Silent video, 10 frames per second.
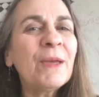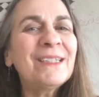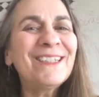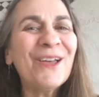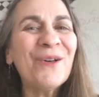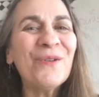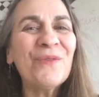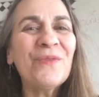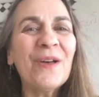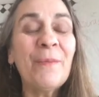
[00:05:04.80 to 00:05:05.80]
myself
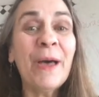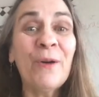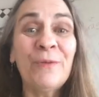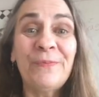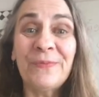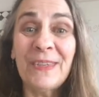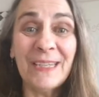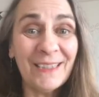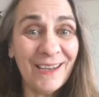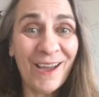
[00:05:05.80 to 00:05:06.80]
about
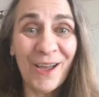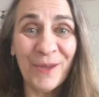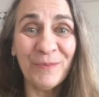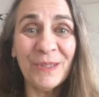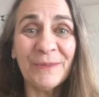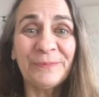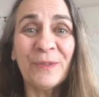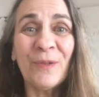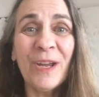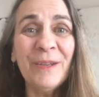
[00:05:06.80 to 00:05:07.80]
these times,
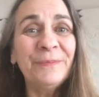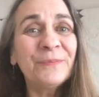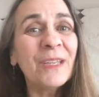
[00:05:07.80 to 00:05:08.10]
right?